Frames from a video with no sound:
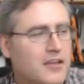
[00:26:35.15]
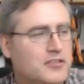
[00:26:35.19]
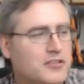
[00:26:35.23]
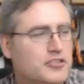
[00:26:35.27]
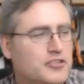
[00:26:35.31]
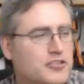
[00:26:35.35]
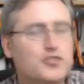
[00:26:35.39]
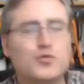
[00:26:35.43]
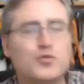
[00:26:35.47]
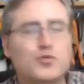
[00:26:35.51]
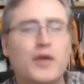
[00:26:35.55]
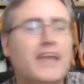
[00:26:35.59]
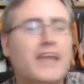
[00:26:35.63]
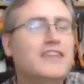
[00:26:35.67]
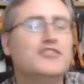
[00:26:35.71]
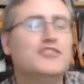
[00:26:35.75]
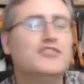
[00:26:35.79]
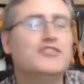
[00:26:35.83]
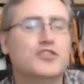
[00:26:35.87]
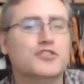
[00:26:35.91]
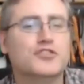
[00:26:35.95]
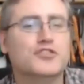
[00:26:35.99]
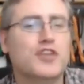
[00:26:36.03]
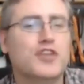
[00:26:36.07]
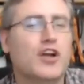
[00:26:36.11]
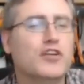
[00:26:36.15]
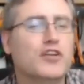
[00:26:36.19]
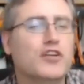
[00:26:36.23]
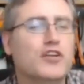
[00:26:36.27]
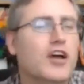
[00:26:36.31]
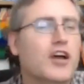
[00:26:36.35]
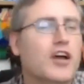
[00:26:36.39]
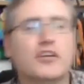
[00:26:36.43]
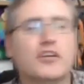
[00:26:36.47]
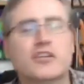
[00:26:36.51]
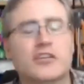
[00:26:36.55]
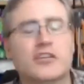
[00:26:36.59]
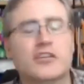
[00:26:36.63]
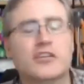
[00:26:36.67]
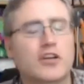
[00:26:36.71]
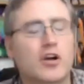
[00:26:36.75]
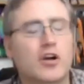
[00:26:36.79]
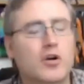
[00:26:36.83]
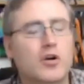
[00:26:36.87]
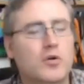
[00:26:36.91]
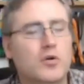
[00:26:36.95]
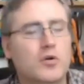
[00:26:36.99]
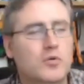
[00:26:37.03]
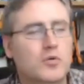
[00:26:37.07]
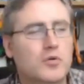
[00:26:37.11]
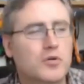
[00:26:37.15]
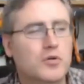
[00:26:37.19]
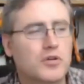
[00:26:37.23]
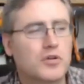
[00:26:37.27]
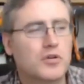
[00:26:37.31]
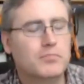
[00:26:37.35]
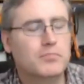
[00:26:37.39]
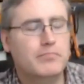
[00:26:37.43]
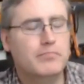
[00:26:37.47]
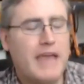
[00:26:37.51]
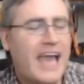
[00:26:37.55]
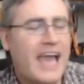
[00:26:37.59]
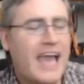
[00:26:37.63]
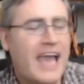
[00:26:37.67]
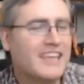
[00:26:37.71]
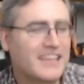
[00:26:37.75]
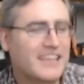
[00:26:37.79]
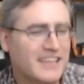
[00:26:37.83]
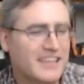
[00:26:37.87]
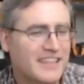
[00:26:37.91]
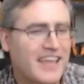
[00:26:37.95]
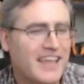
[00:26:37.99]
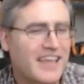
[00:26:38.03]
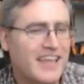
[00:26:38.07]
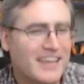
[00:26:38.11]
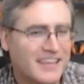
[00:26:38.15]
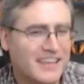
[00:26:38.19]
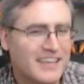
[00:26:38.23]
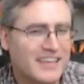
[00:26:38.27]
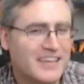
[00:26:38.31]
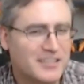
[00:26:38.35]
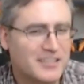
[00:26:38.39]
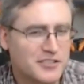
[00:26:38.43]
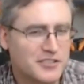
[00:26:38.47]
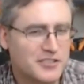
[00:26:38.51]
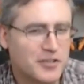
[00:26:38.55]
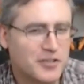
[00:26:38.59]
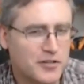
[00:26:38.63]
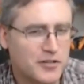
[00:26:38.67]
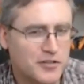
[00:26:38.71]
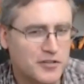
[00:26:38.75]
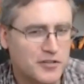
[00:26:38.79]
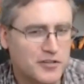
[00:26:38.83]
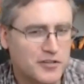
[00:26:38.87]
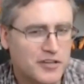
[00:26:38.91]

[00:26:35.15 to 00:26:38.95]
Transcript: Strangers are not going to go backing that Kickstarter.